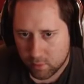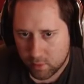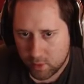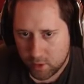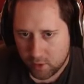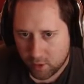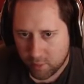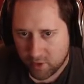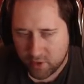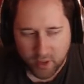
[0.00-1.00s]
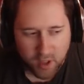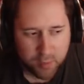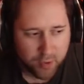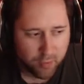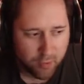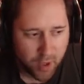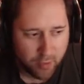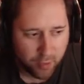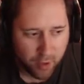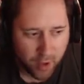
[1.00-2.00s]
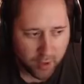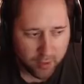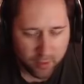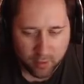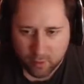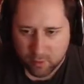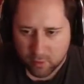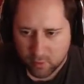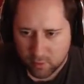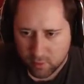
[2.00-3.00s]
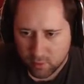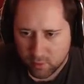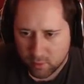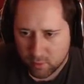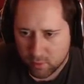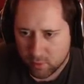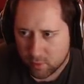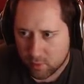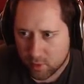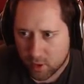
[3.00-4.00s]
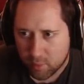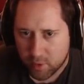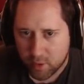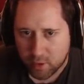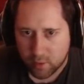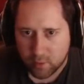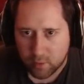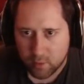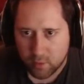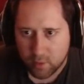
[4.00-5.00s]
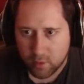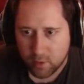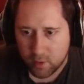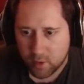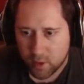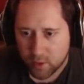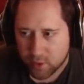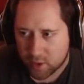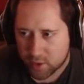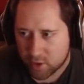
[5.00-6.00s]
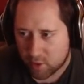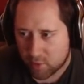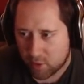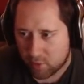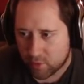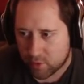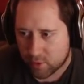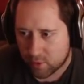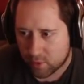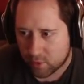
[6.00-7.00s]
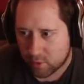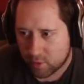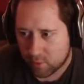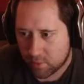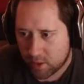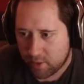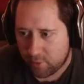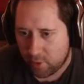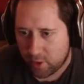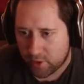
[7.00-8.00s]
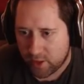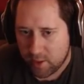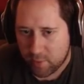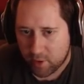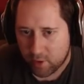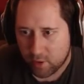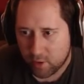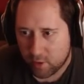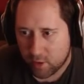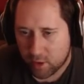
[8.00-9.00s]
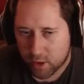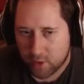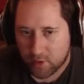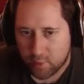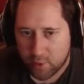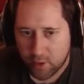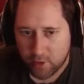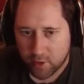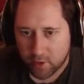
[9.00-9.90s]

So I've got my snipers and rifle guys. I'm trying to shoot them along. And they've fallen asleep. Oh, this is perfect.